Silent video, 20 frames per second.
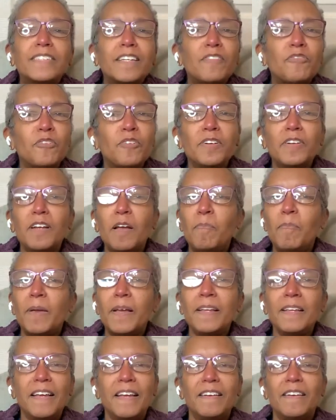different
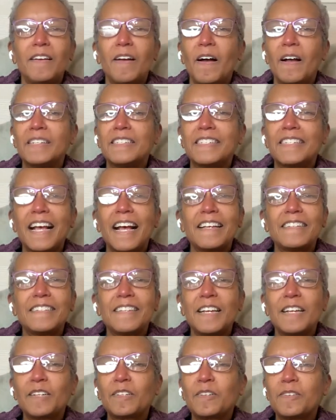opinion on size
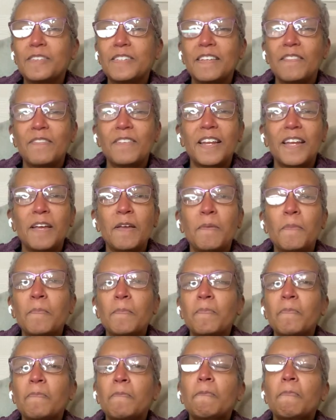inclusivity.
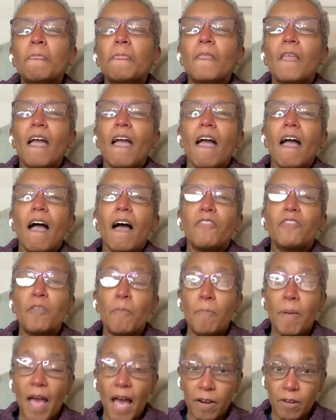The
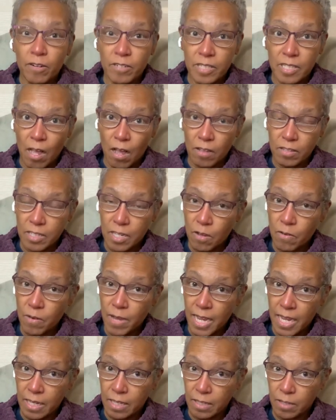patterns also
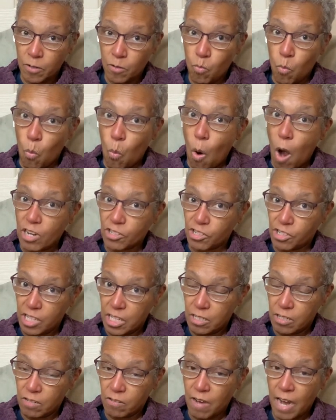include
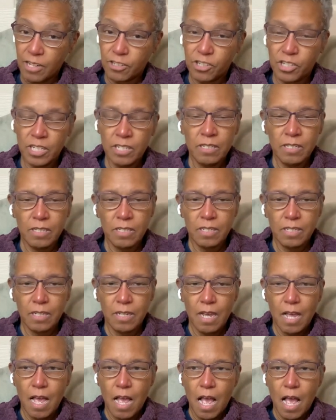washing directions.
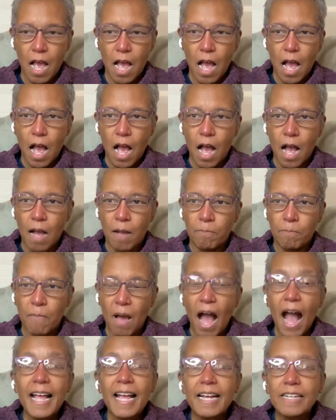
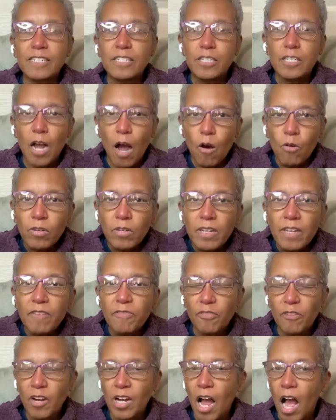I had totally
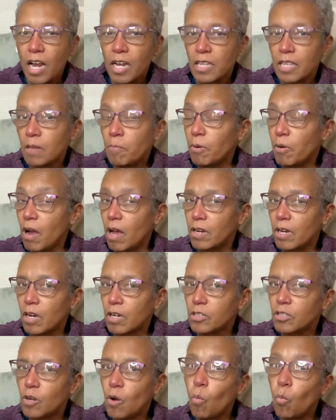forgotten the
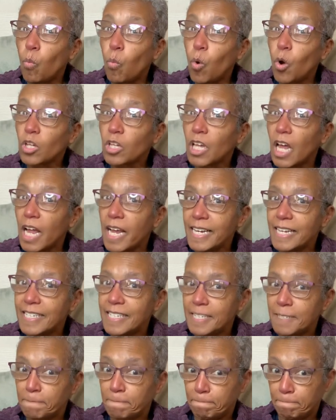product Woolite.